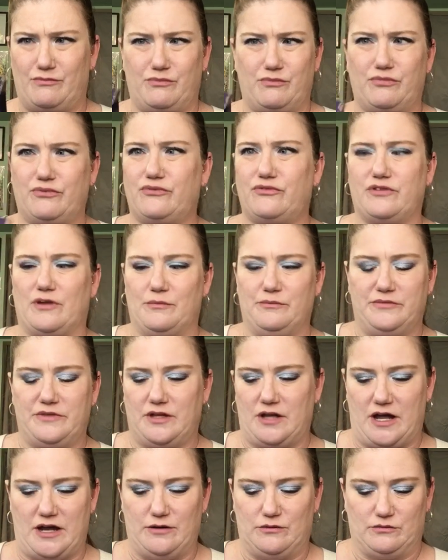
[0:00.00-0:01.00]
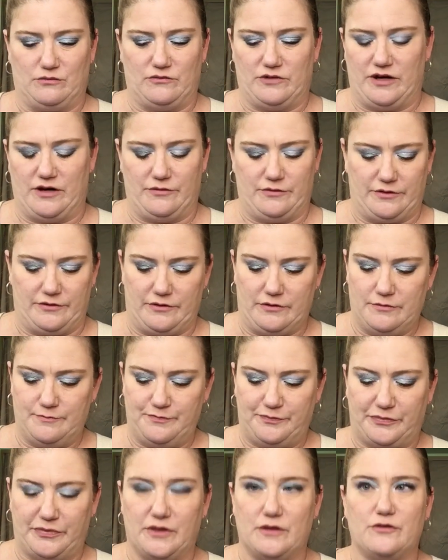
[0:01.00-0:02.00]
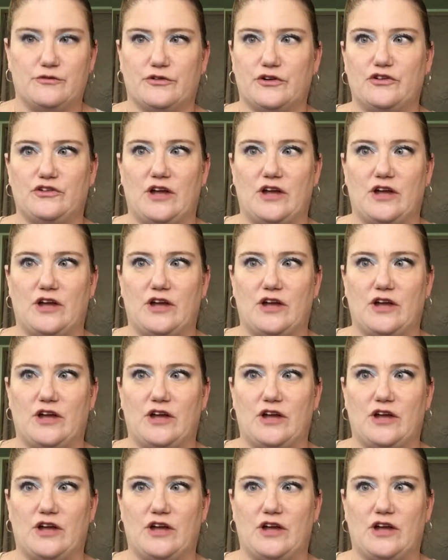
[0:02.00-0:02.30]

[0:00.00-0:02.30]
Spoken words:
something. I don't know, free.